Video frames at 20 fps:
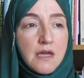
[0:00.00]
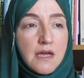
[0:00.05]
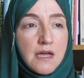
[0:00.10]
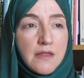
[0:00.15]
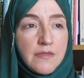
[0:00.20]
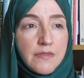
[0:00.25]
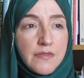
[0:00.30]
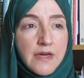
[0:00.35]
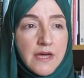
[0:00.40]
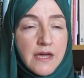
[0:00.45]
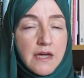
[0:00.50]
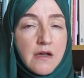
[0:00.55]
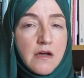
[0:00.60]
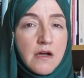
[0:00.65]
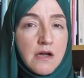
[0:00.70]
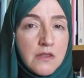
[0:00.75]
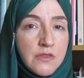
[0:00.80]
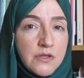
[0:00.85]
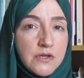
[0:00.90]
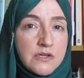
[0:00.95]
and that
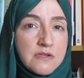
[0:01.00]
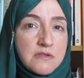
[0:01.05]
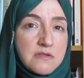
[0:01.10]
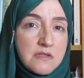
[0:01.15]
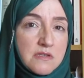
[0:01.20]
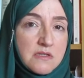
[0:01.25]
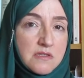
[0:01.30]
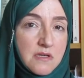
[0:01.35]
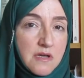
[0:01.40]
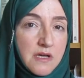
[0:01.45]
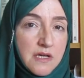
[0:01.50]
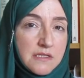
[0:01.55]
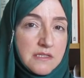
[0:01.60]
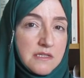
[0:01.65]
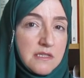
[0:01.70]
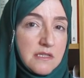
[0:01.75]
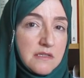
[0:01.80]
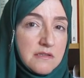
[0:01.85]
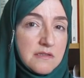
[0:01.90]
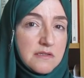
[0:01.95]
other
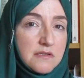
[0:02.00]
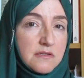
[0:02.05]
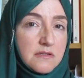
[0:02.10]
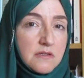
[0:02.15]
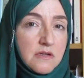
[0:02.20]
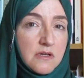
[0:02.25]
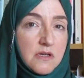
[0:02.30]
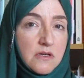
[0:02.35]
societies,